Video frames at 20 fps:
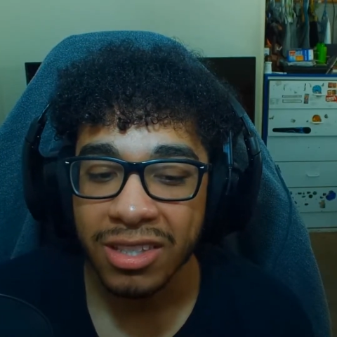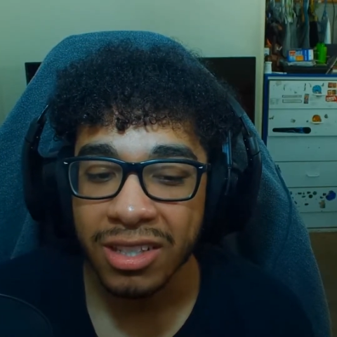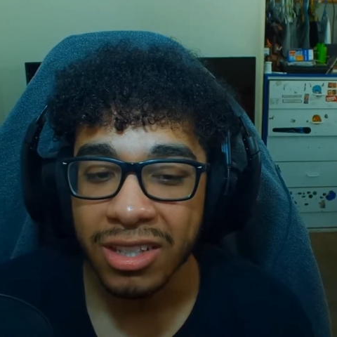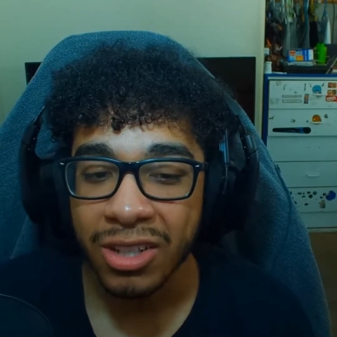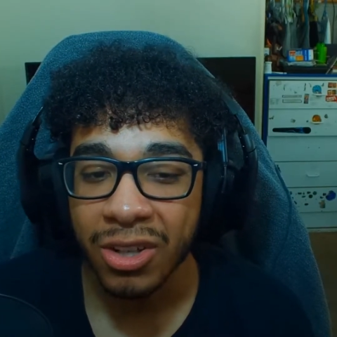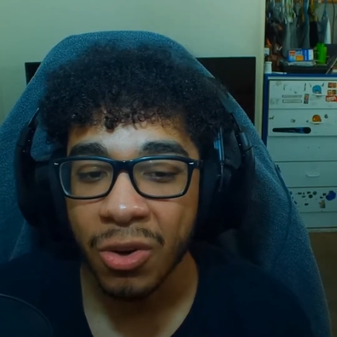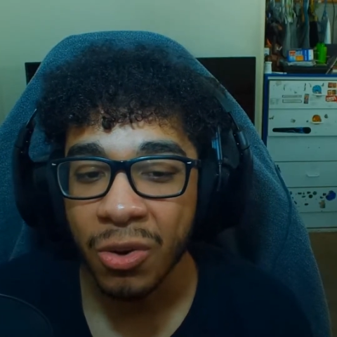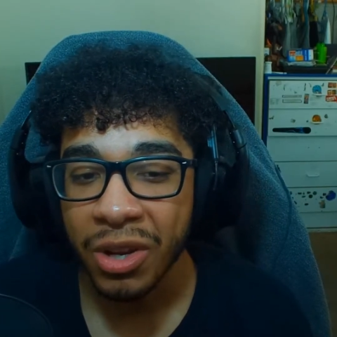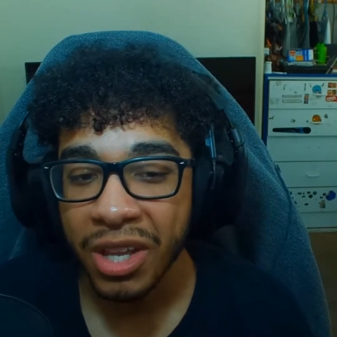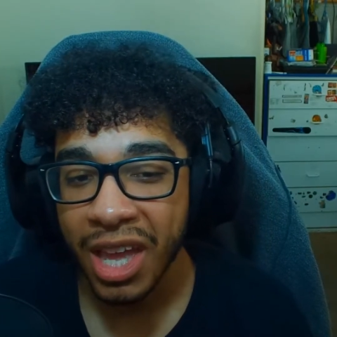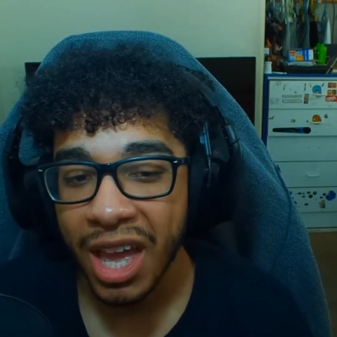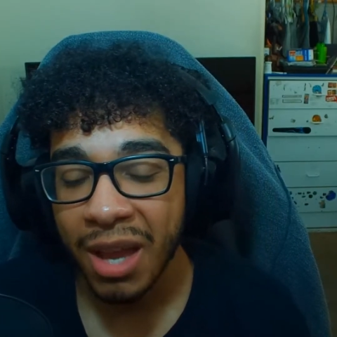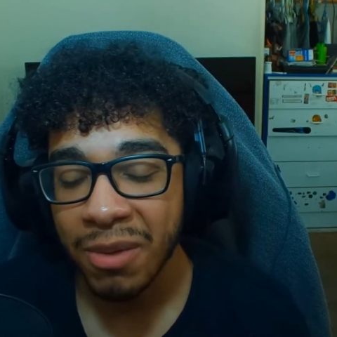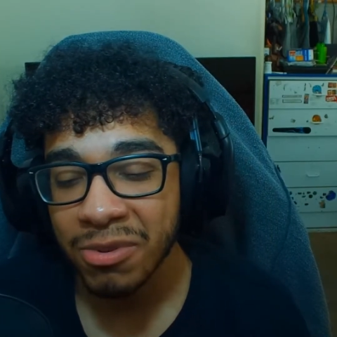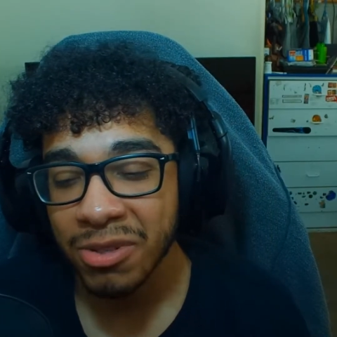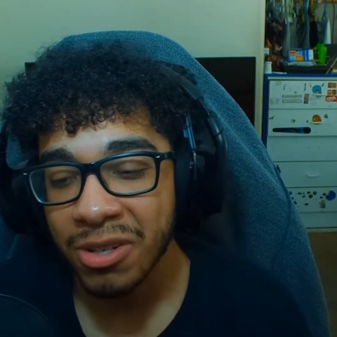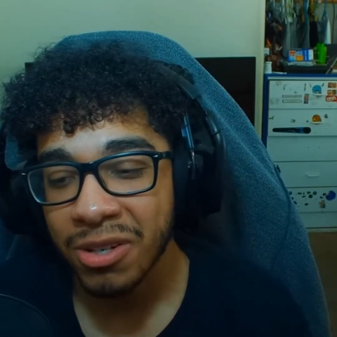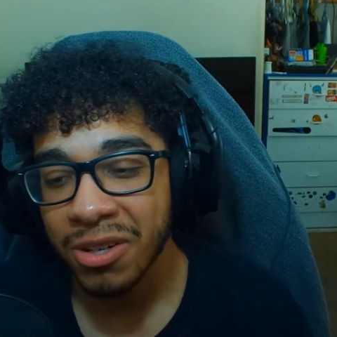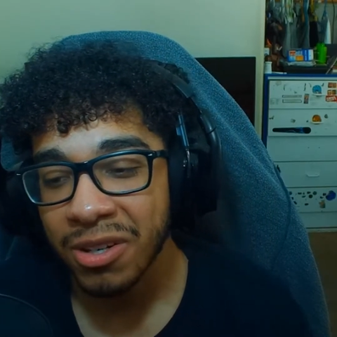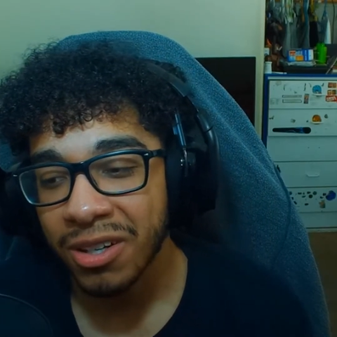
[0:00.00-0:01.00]
to go
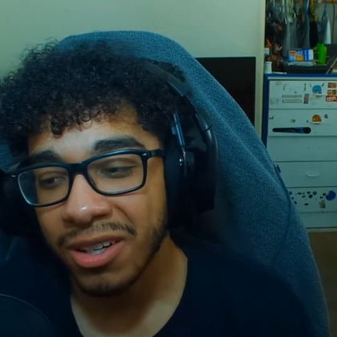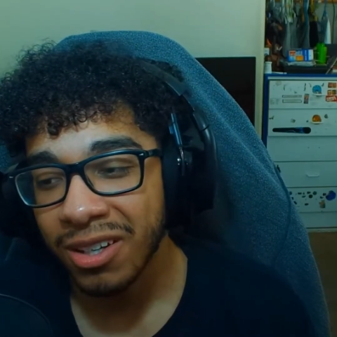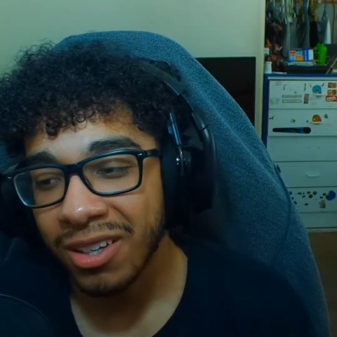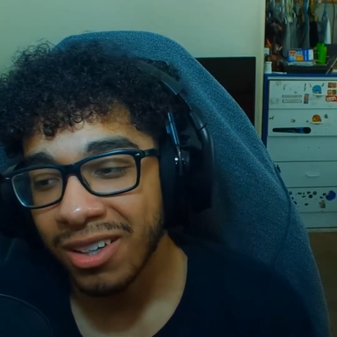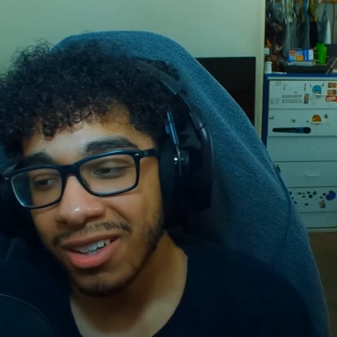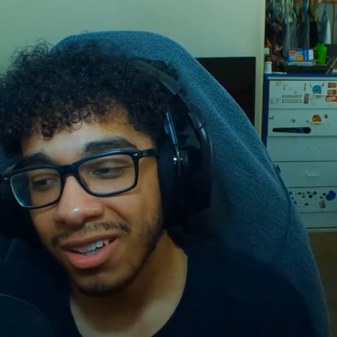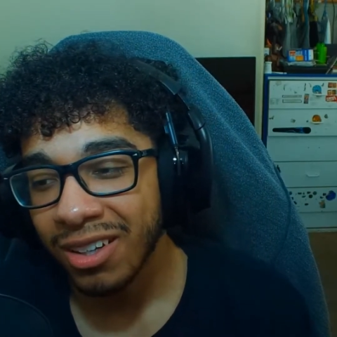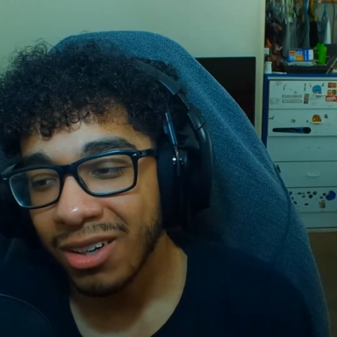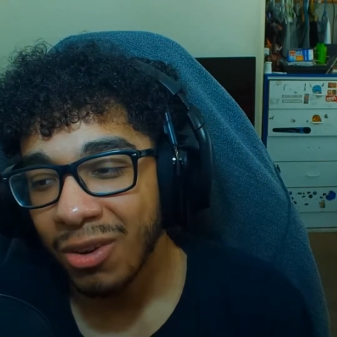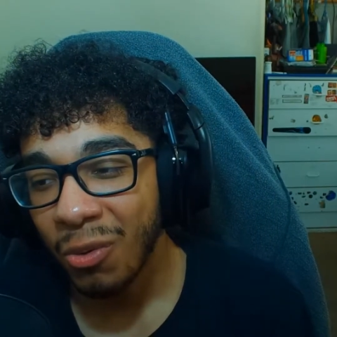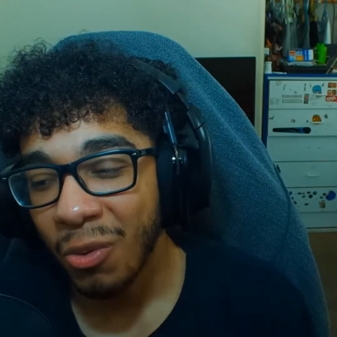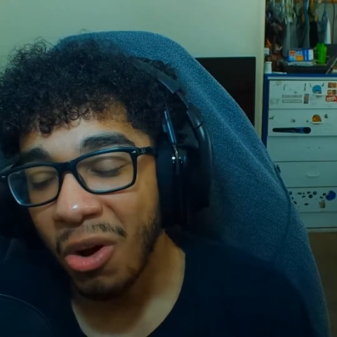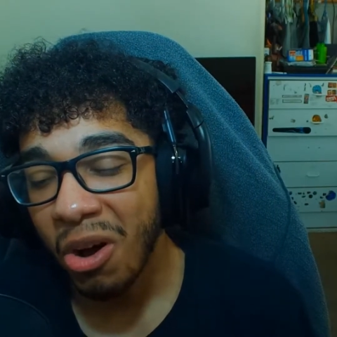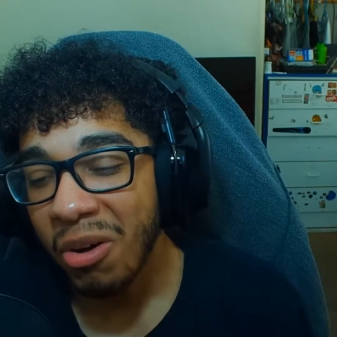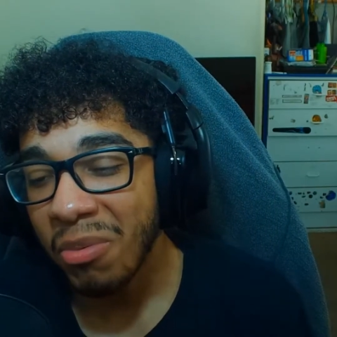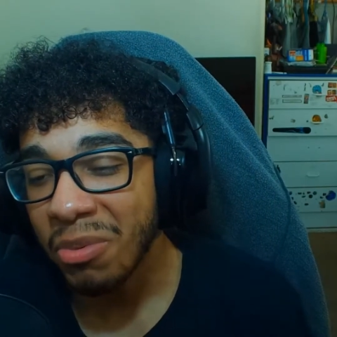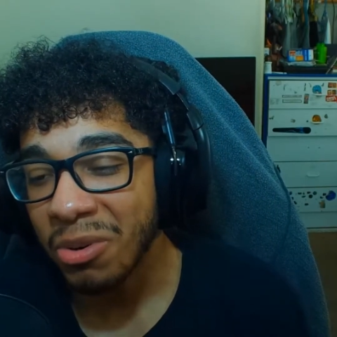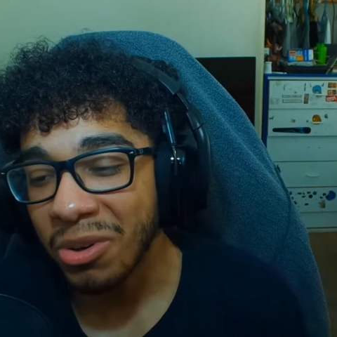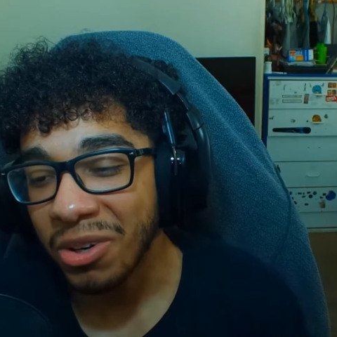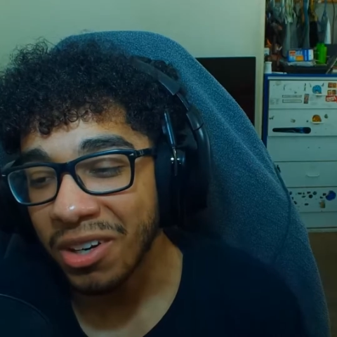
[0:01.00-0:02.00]
capture
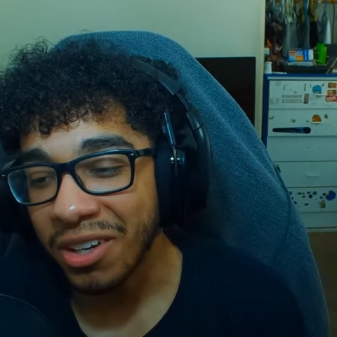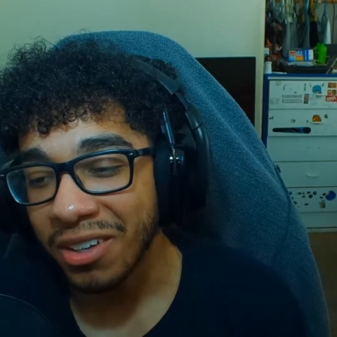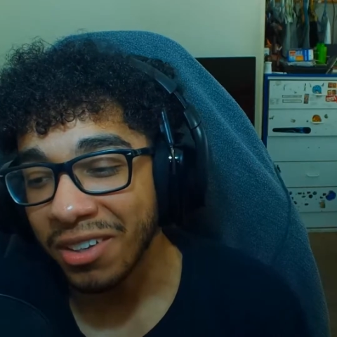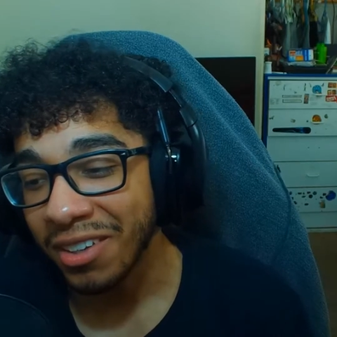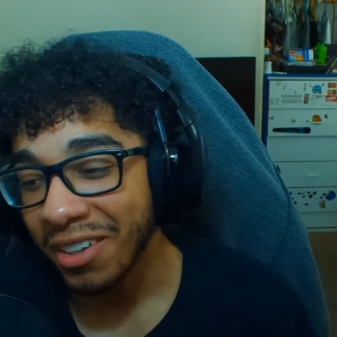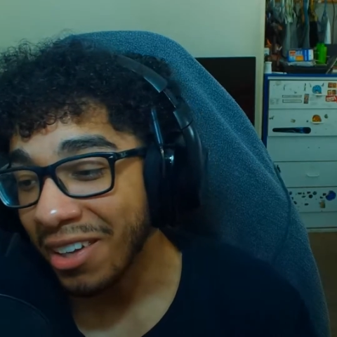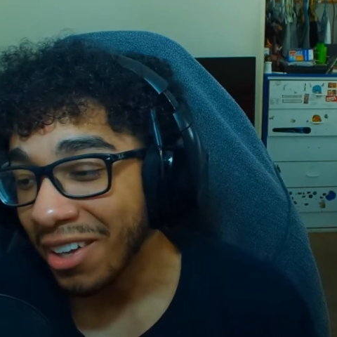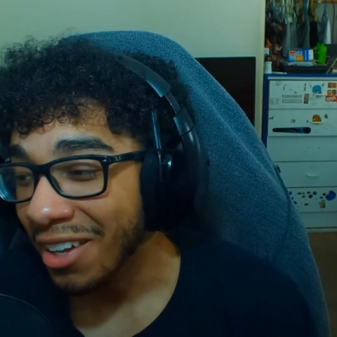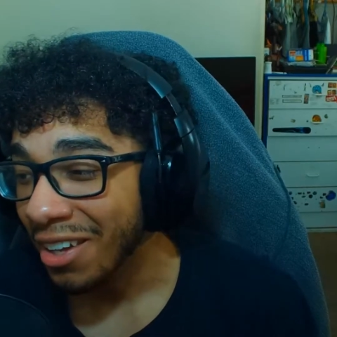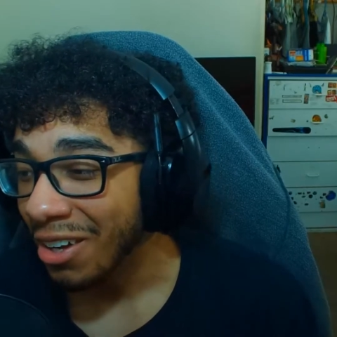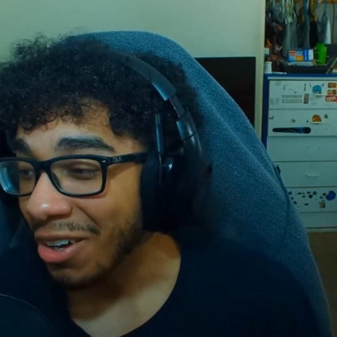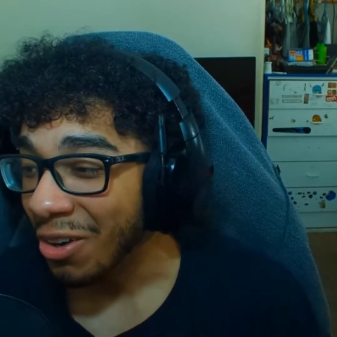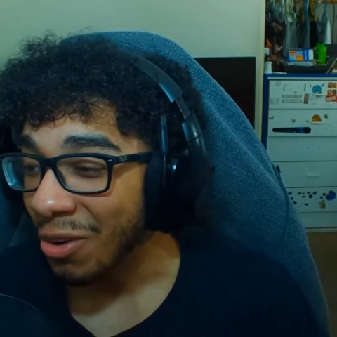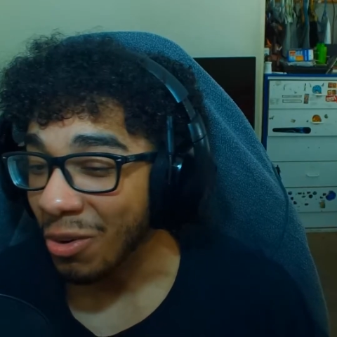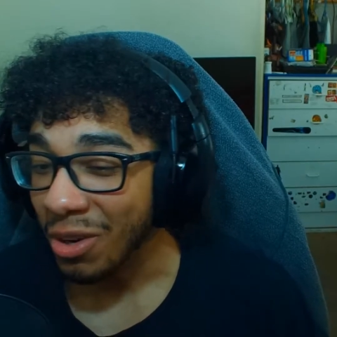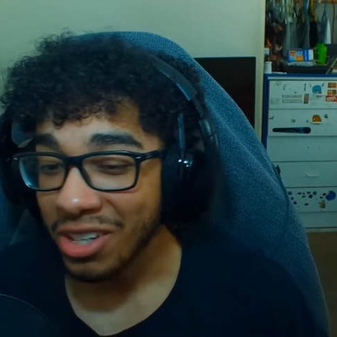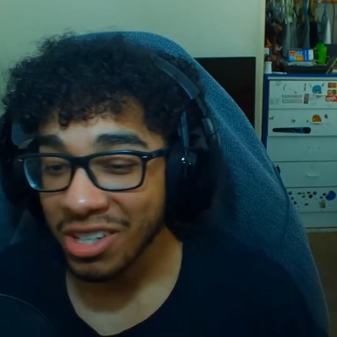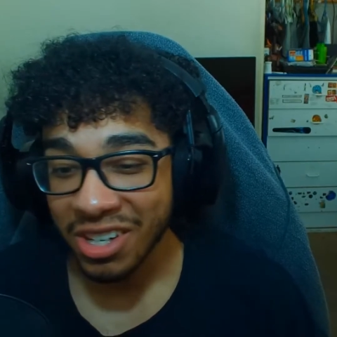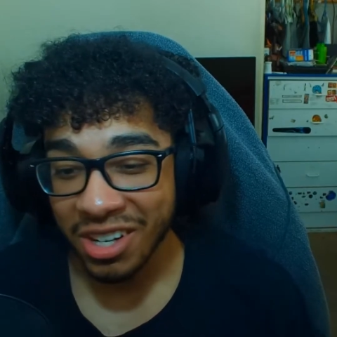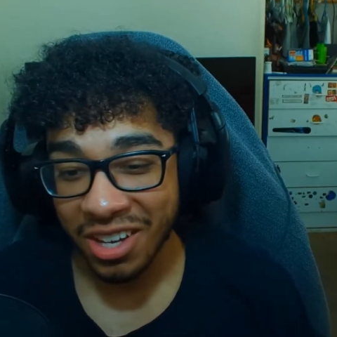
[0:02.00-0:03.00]
Wall Maria,
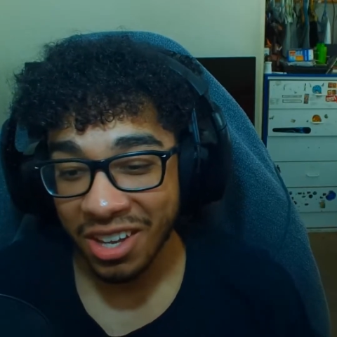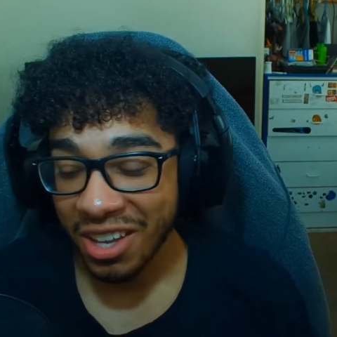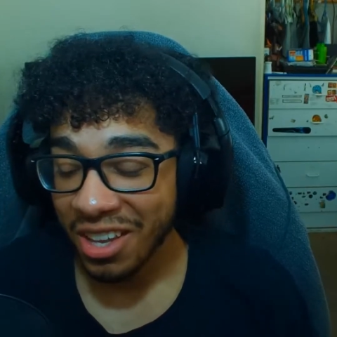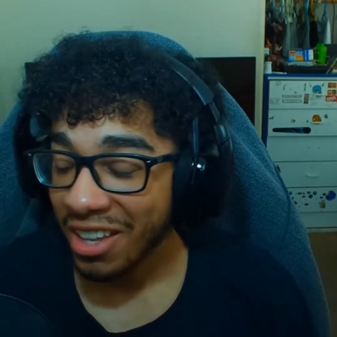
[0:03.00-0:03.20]
which